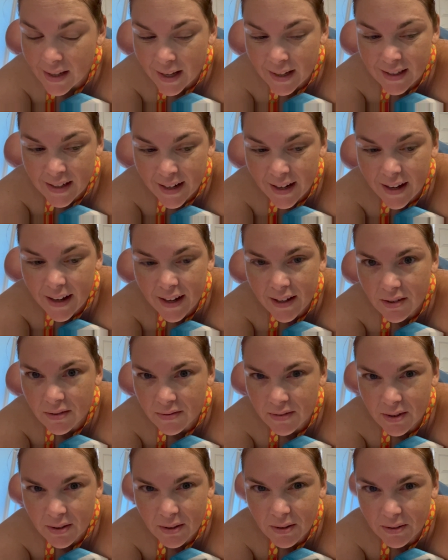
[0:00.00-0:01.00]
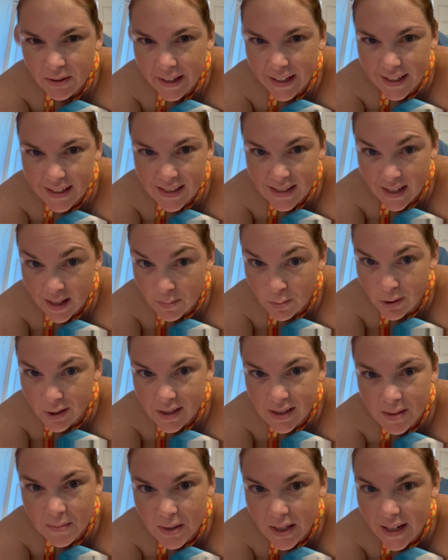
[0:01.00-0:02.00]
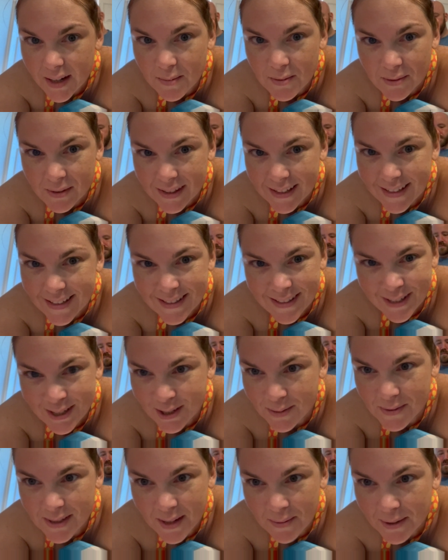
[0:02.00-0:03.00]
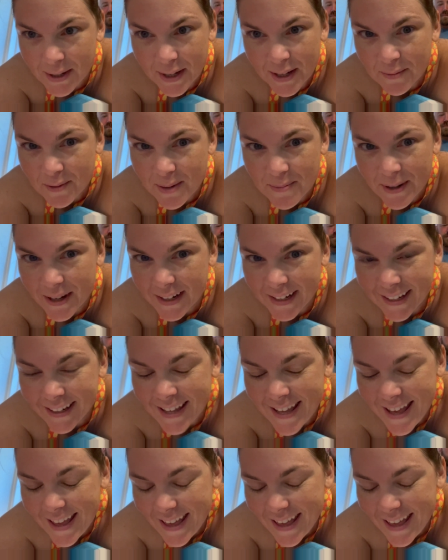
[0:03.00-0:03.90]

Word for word: Yeah, I feel like a cyborg sometimes with these tubes coming out of my body,